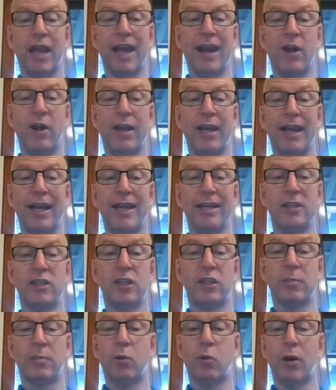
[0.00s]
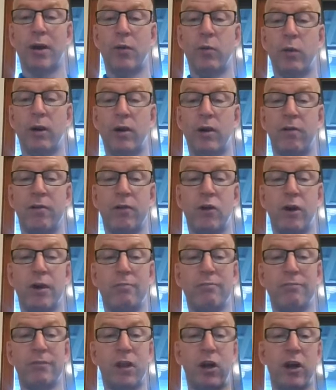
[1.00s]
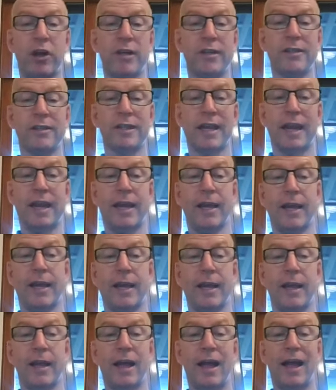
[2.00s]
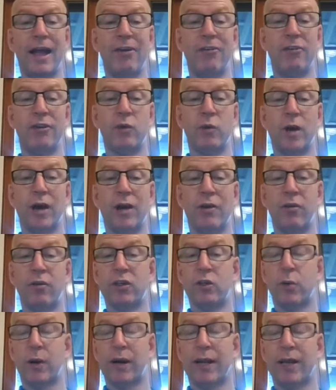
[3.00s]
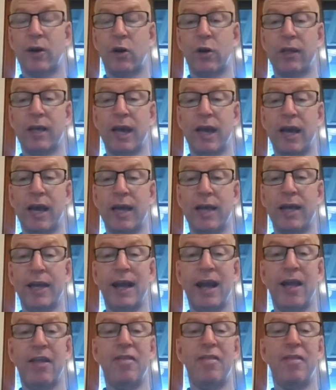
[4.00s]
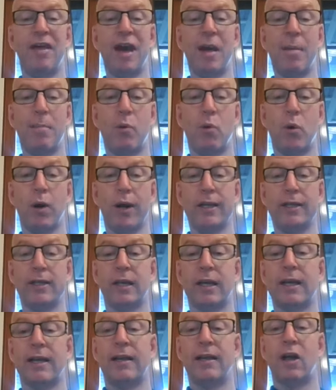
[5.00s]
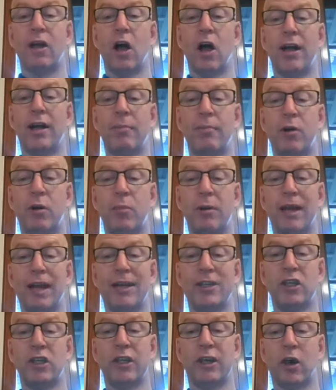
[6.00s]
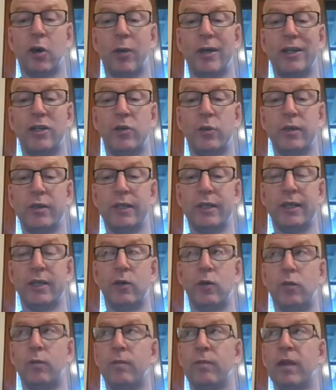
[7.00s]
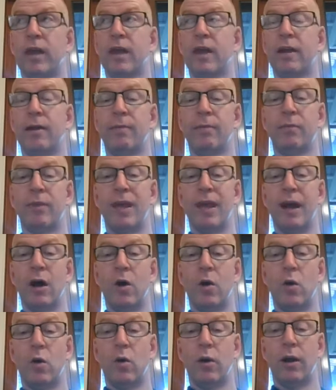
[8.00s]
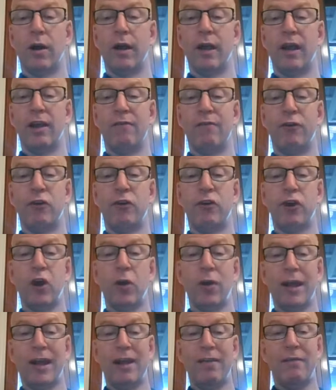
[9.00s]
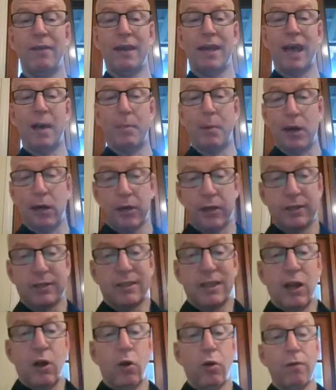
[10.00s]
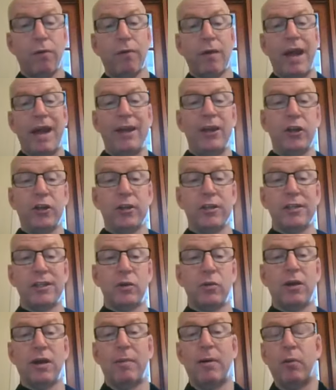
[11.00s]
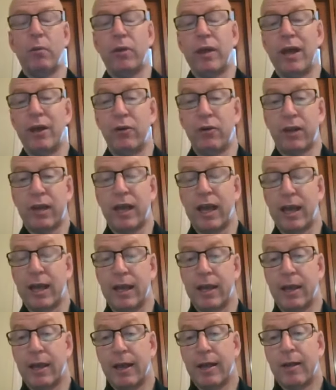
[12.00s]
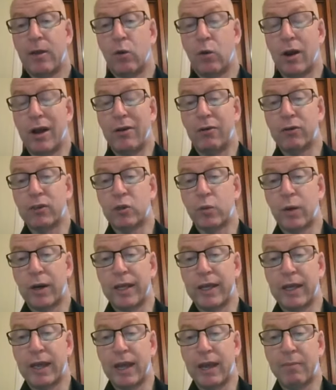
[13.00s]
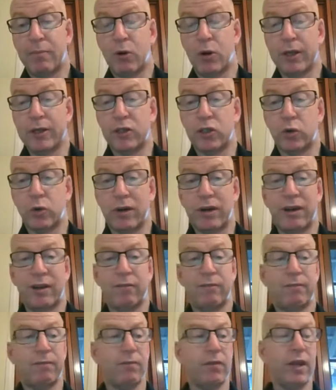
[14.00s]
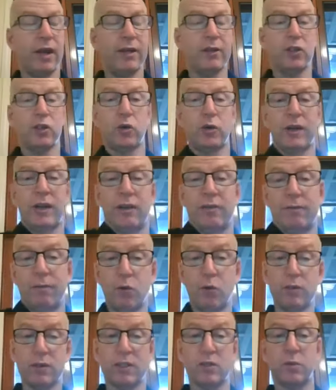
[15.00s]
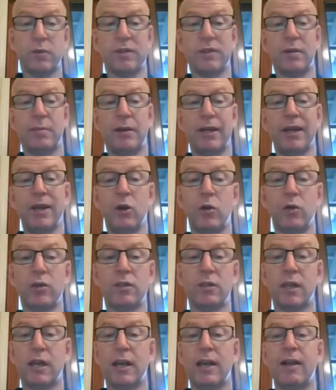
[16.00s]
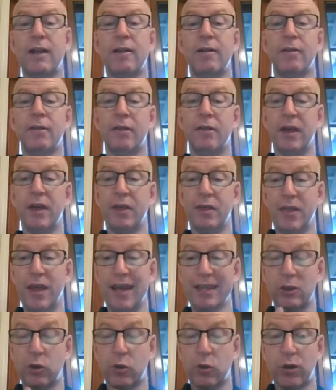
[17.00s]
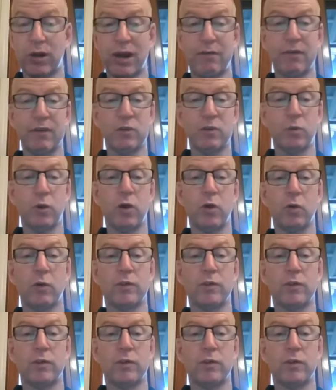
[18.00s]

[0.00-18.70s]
I get it to the point where I've got, I'm going to say, 100 to 120 odd K, at that point, I can probably actually go into a deal. Now, if you don't have the capital yourself and you can still come up with 100K or 120K by joining forces with somebody else, then that's good enough as well.